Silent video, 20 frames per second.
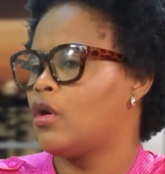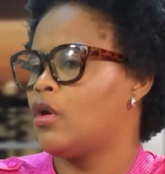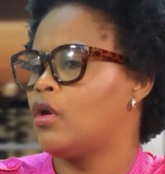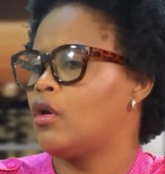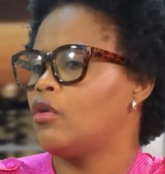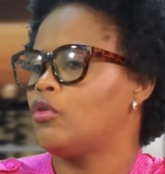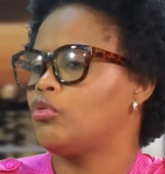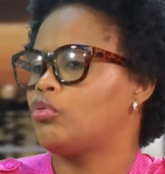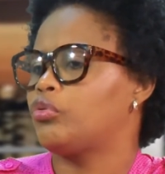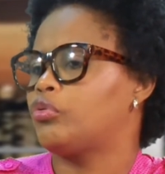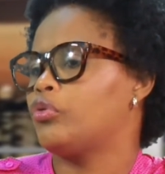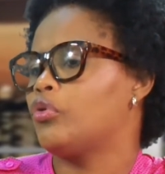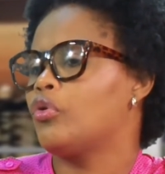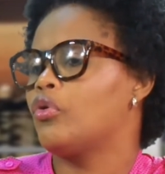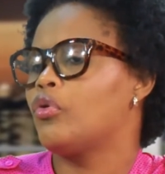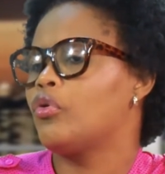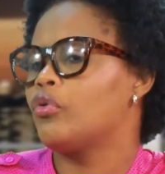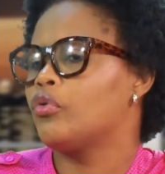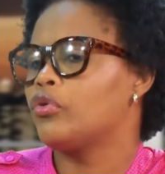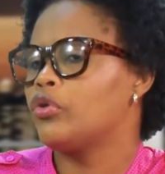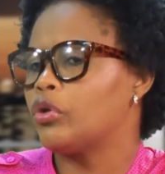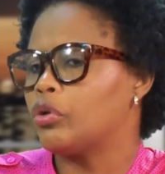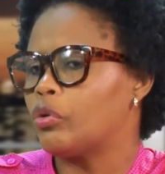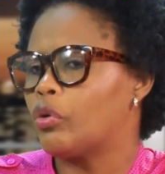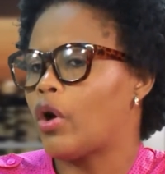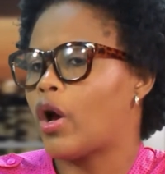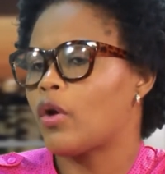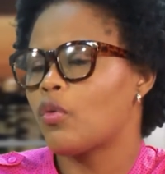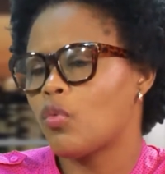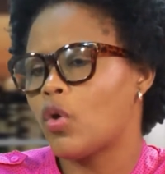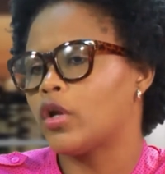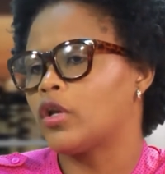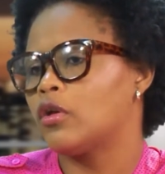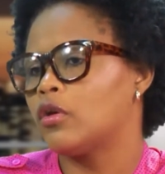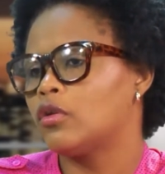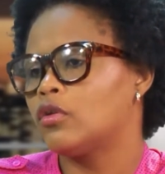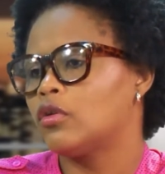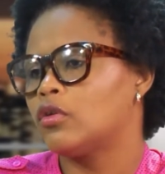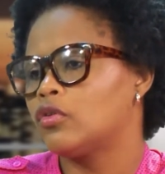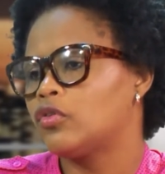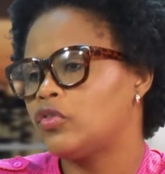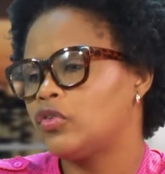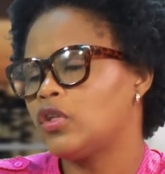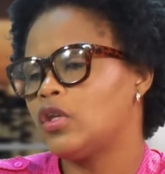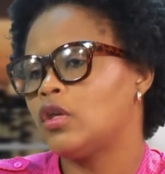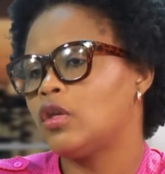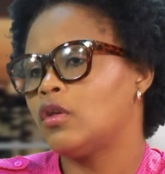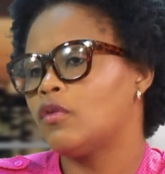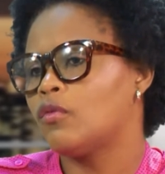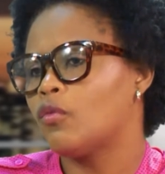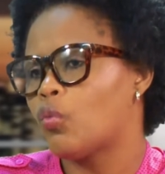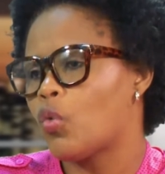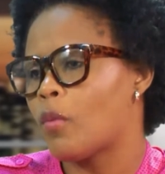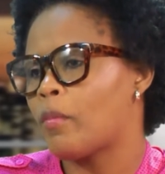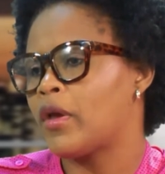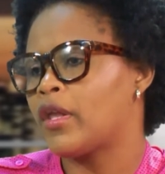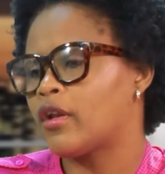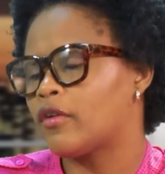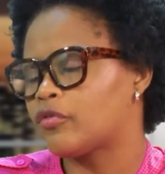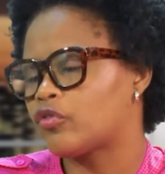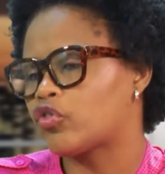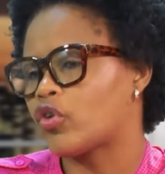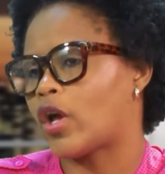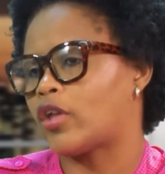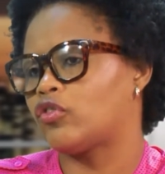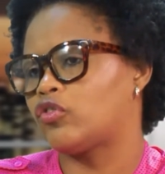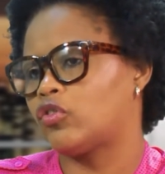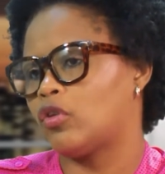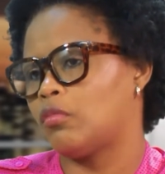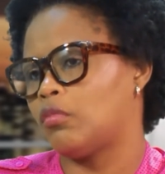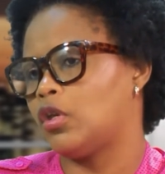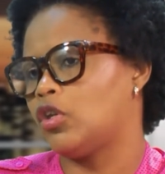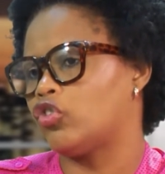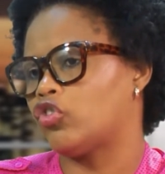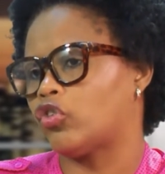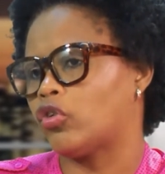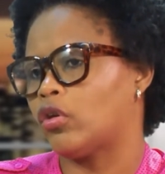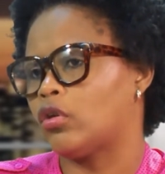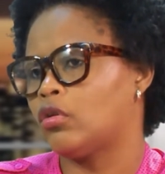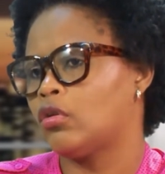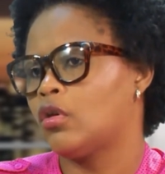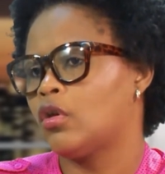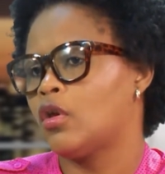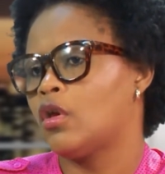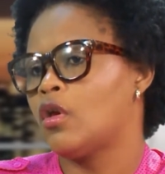Mm-hmm. So, you know, I want to see women of transformation